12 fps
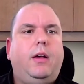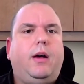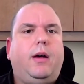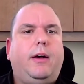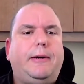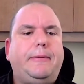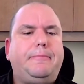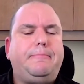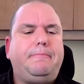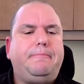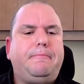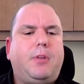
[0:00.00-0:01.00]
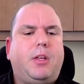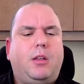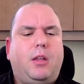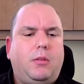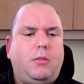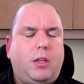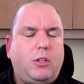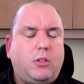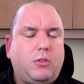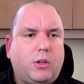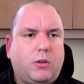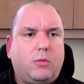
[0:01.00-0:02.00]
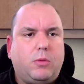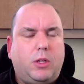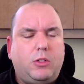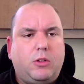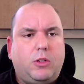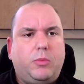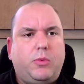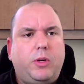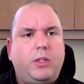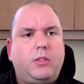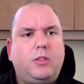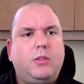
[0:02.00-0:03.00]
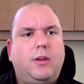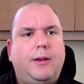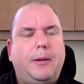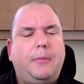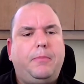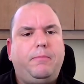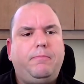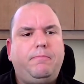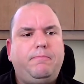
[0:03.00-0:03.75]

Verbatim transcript: um, and, and and trigger and trigger points um,